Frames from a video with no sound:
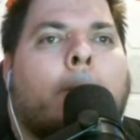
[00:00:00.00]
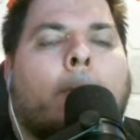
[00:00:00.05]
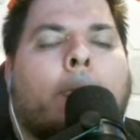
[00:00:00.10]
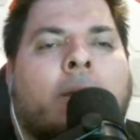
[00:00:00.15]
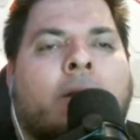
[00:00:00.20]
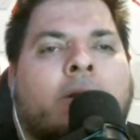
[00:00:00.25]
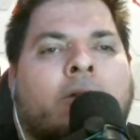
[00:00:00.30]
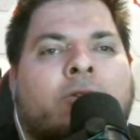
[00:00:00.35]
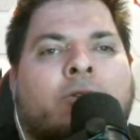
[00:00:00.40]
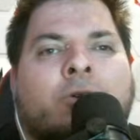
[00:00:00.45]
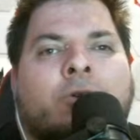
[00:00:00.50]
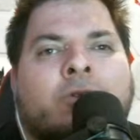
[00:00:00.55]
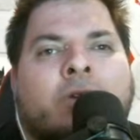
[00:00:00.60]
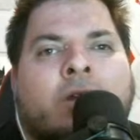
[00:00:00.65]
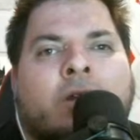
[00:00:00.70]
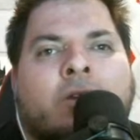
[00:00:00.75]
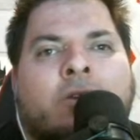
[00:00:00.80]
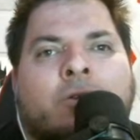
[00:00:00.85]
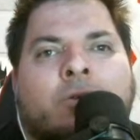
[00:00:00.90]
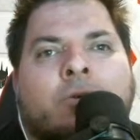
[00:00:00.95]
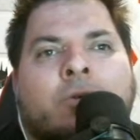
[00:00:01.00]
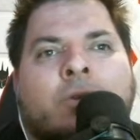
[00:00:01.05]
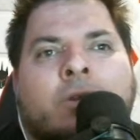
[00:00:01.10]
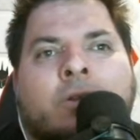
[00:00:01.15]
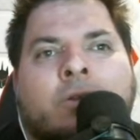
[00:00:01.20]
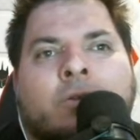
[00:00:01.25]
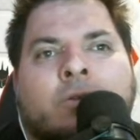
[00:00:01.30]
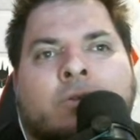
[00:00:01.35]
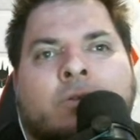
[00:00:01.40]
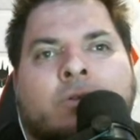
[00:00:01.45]
And as soon as I do,
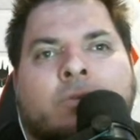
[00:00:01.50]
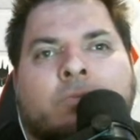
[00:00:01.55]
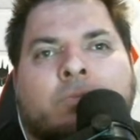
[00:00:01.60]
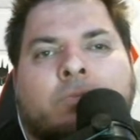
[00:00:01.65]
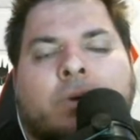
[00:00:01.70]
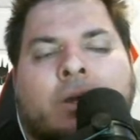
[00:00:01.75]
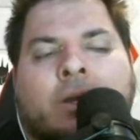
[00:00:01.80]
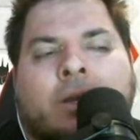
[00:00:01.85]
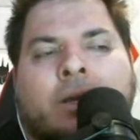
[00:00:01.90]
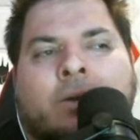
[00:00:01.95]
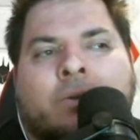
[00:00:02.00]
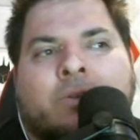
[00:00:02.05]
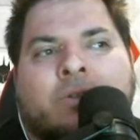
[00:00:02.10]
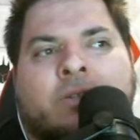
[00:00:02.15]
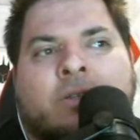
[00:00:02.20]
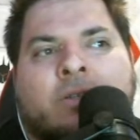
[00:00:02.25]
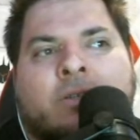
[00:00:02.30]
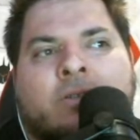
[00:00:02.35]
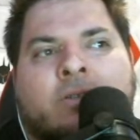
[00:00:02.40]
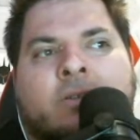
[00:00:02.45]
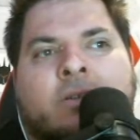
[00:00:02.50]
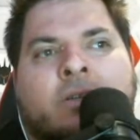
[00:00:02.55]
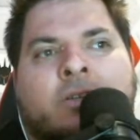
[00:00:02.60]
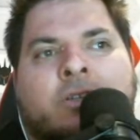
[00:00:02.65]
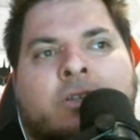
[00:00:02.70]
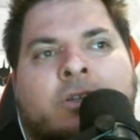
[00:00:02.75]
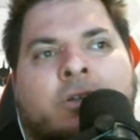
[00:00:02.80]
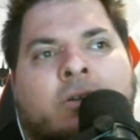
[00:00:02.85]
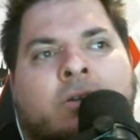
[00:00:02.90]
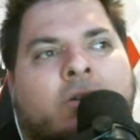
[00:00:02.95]
they'll announce 6th
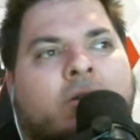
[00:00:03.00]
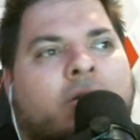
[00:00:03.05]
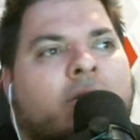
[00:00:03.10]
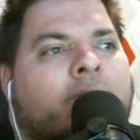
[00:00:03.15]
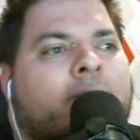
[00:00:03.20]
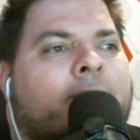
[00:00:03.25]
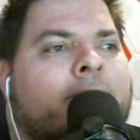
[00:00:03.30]
edition